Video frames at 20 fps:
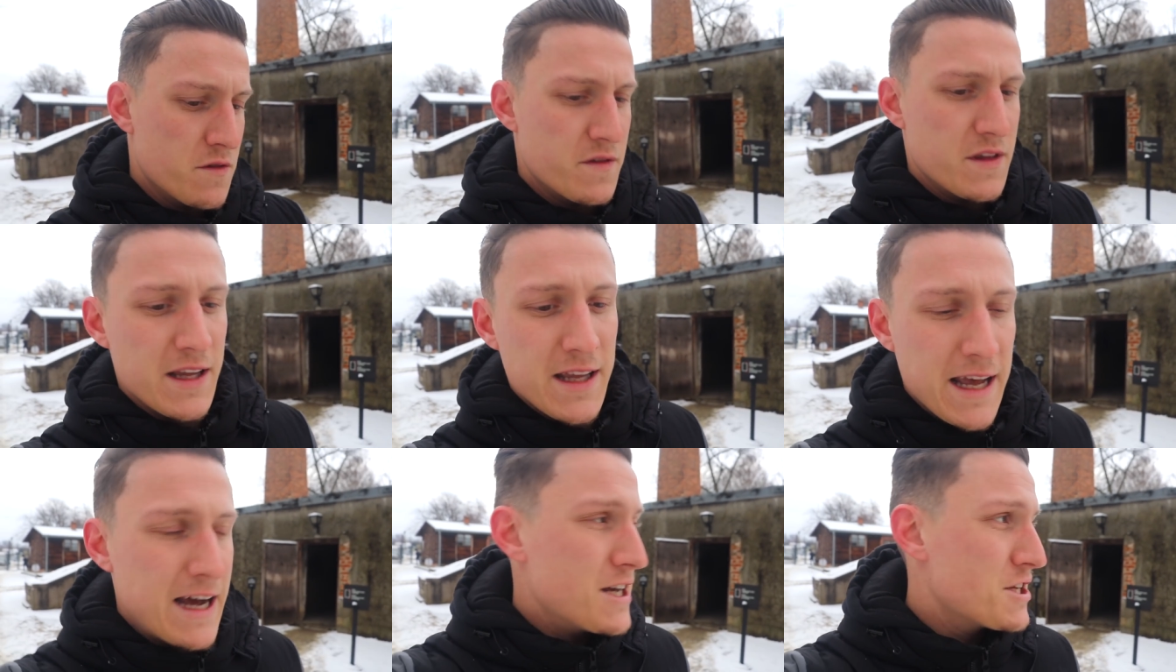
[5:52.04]
of
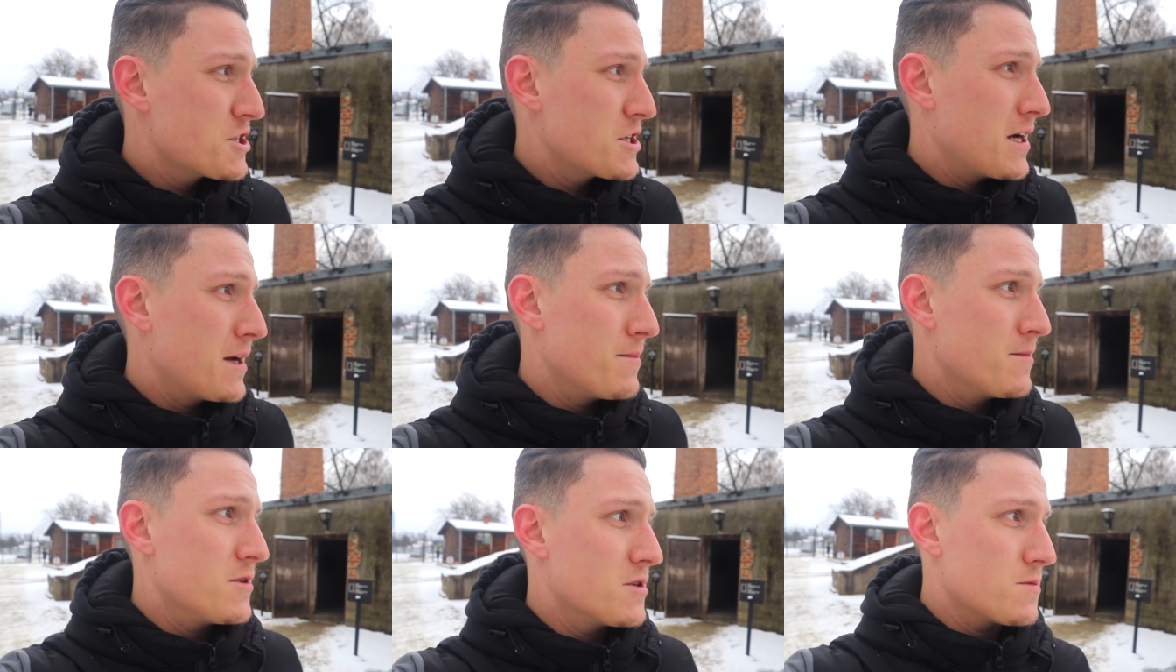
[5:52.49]
the gas
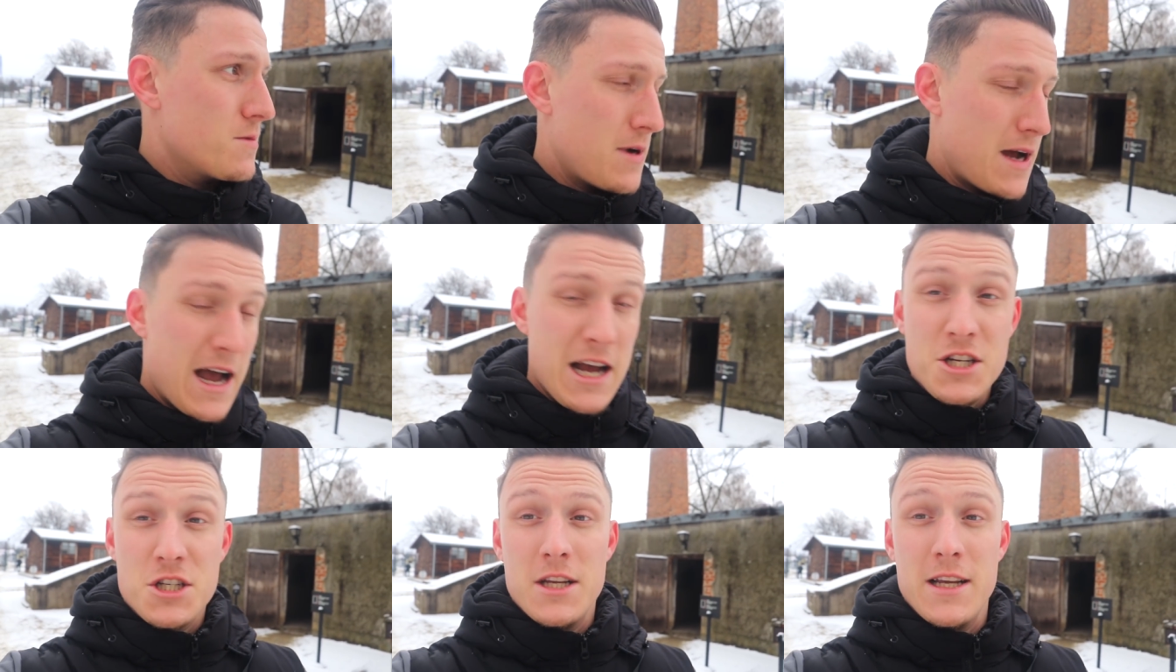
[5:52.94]
chambers were
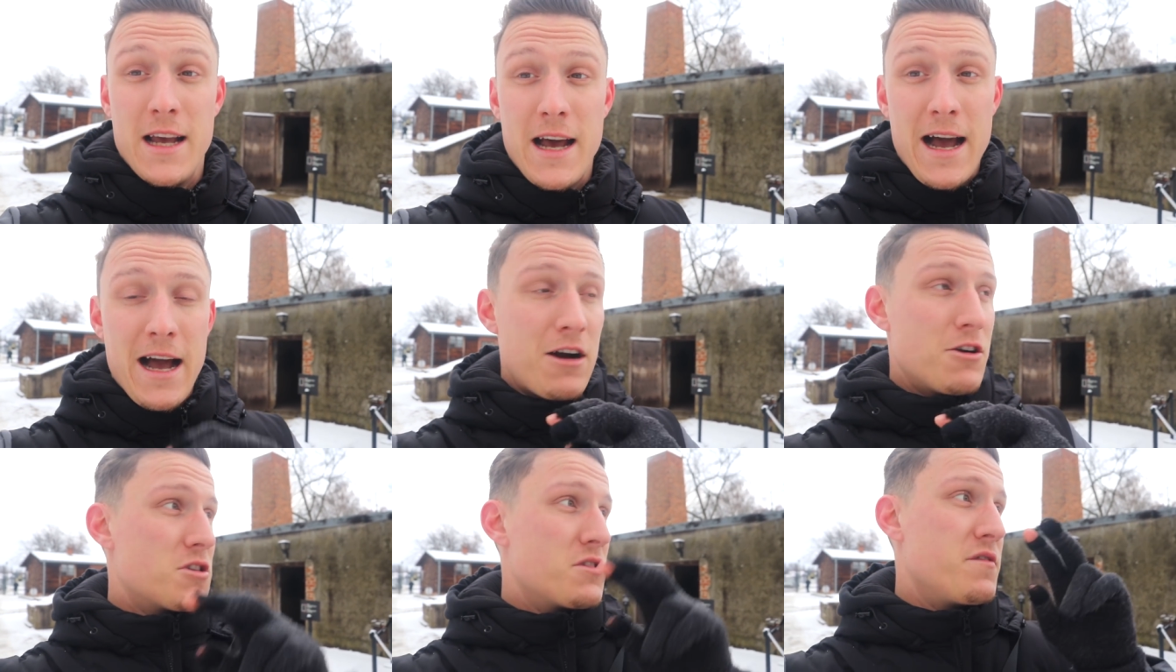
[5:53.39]
actually
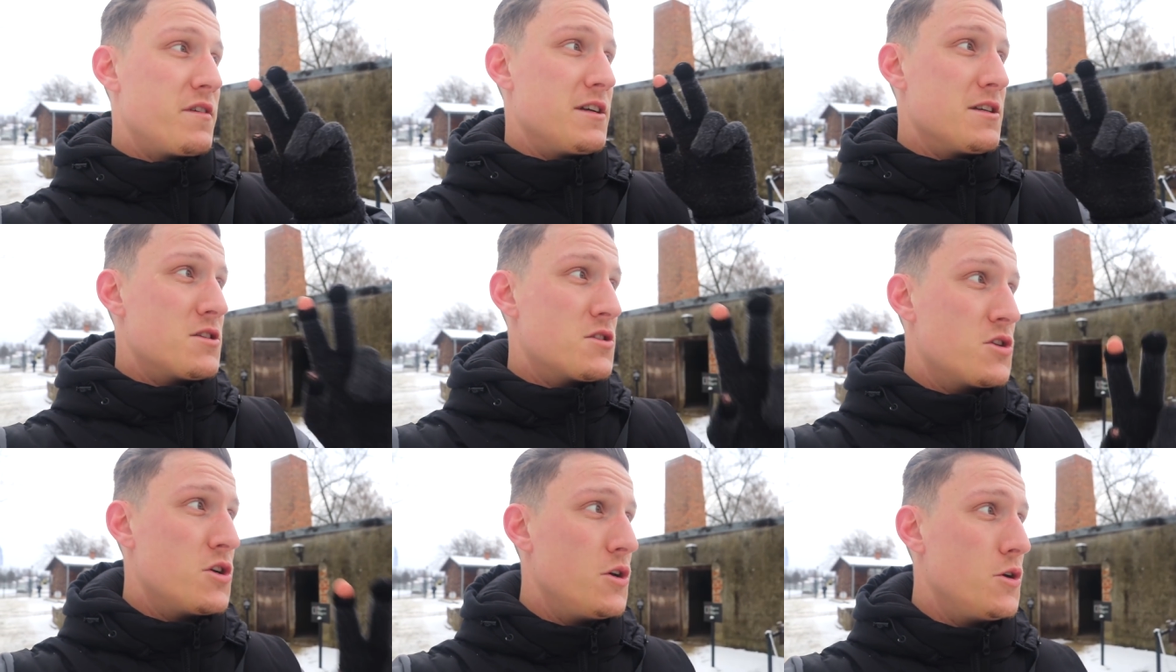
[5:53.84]
at
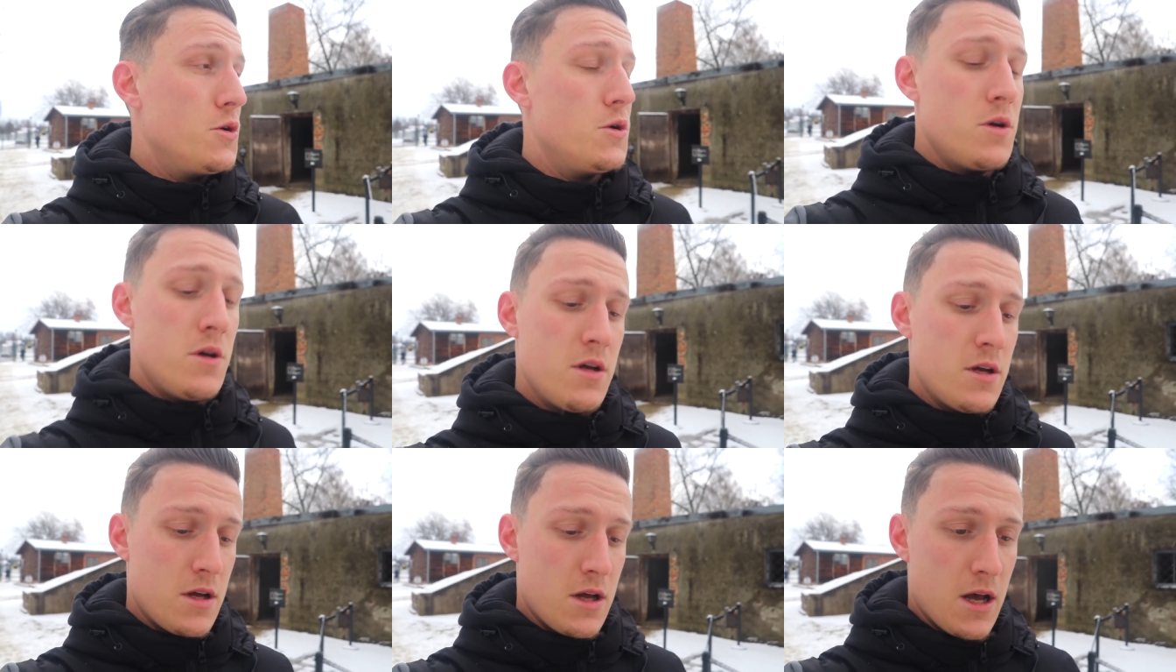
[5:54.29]
Auschwitz too,
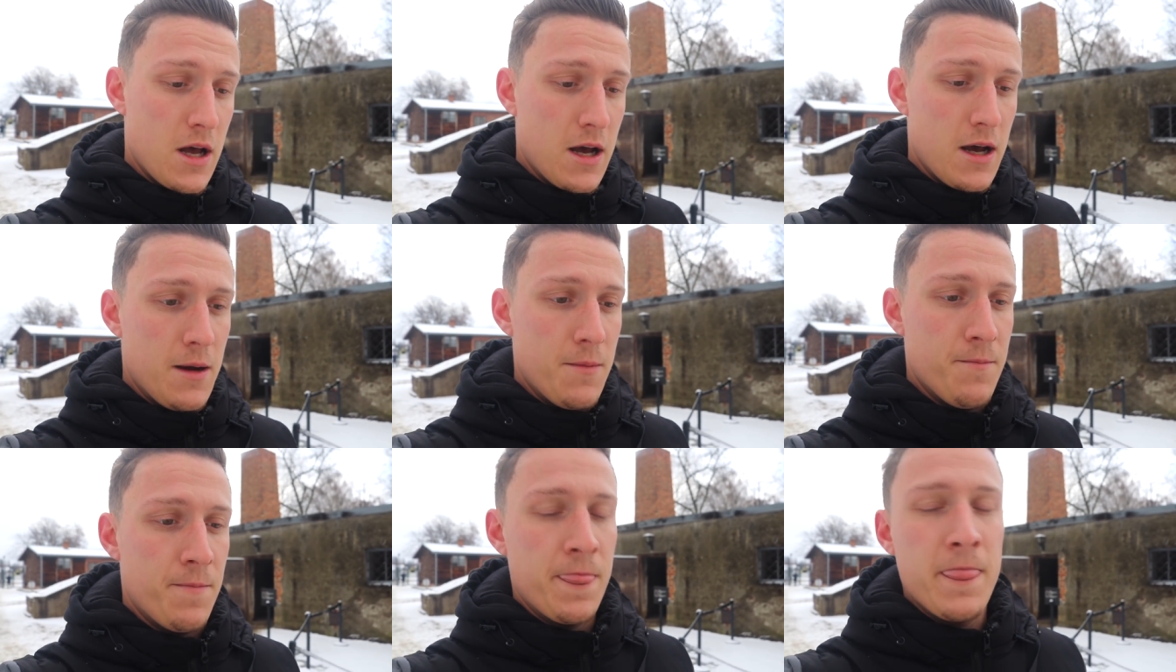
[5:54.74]

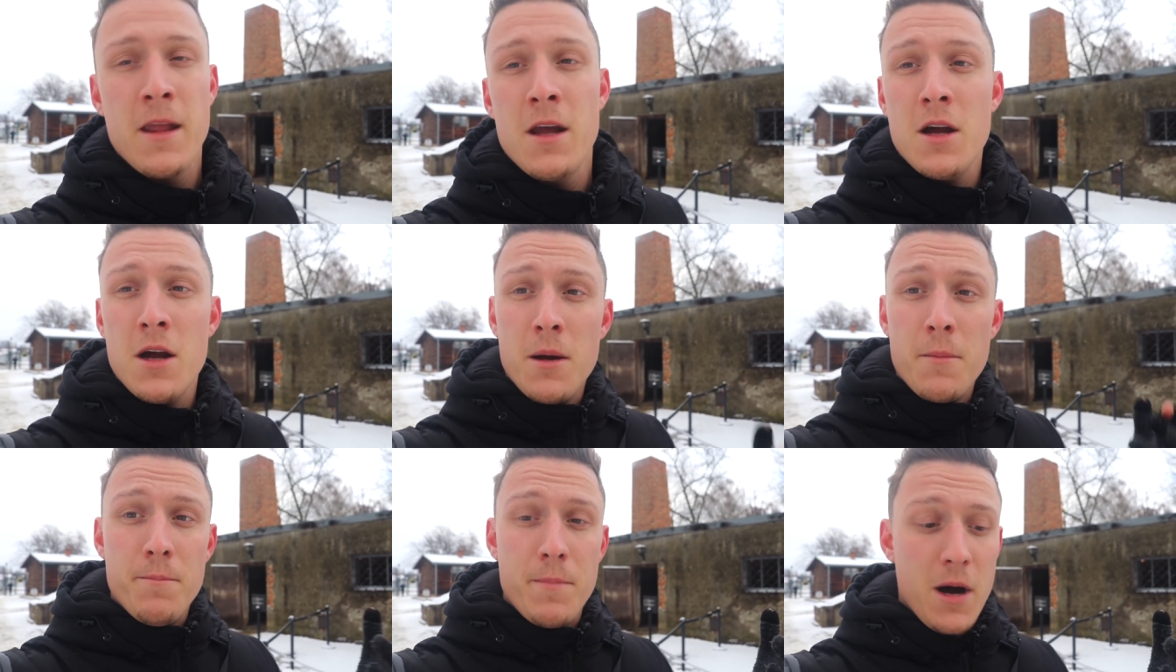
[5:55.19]

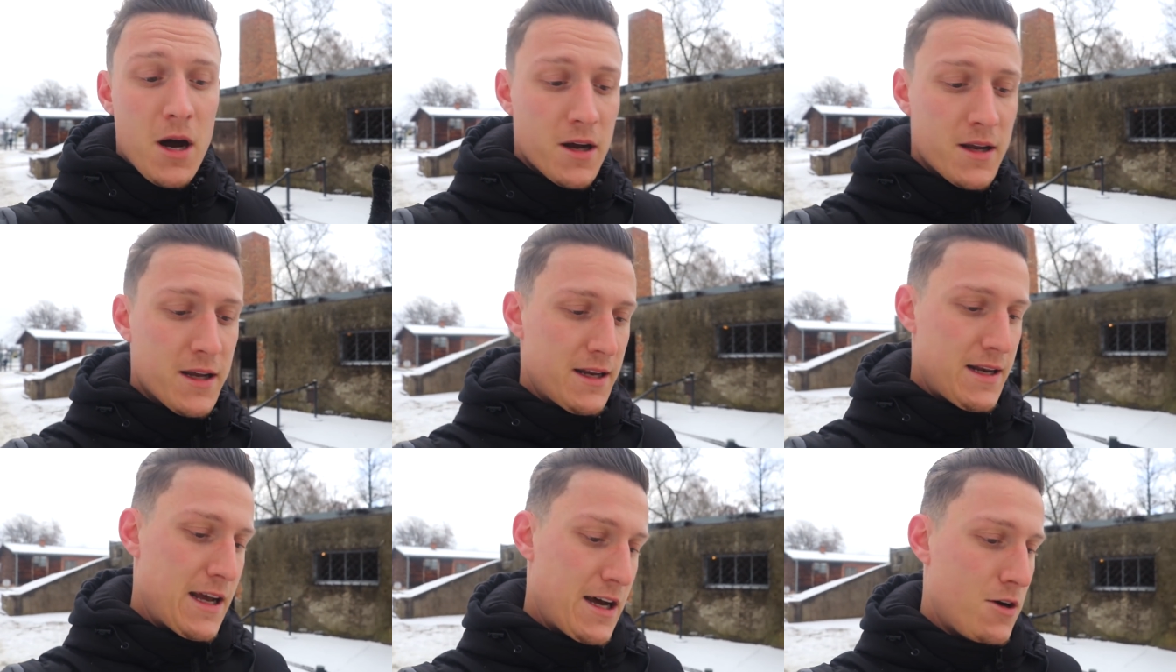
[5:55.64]

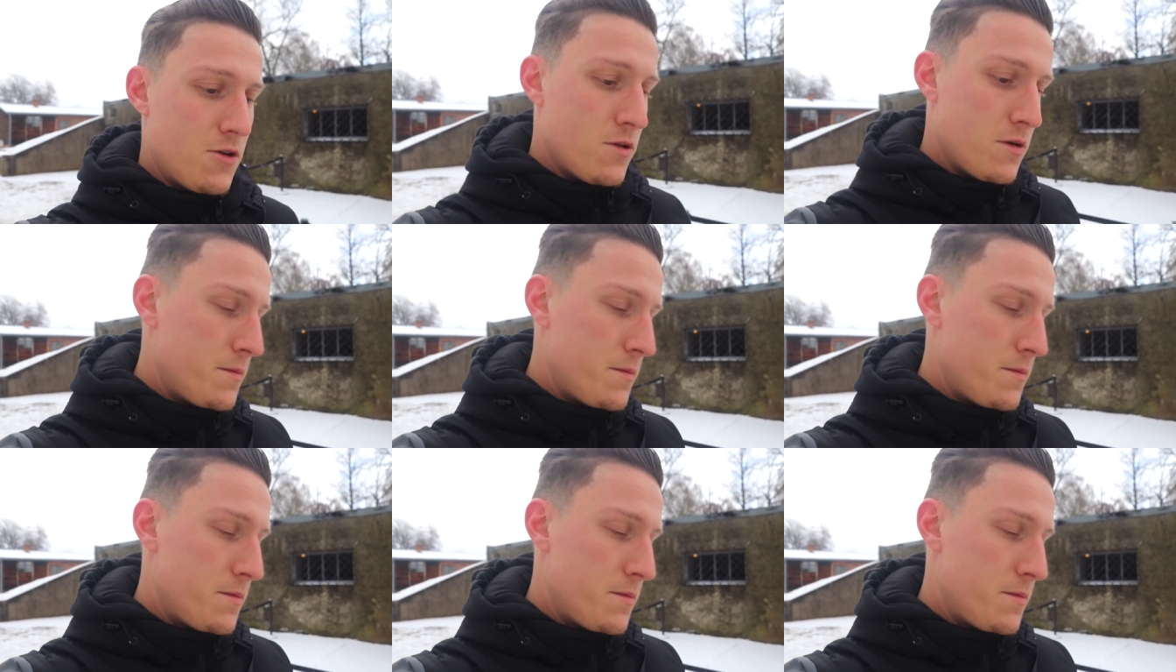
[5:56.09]
Birkenau,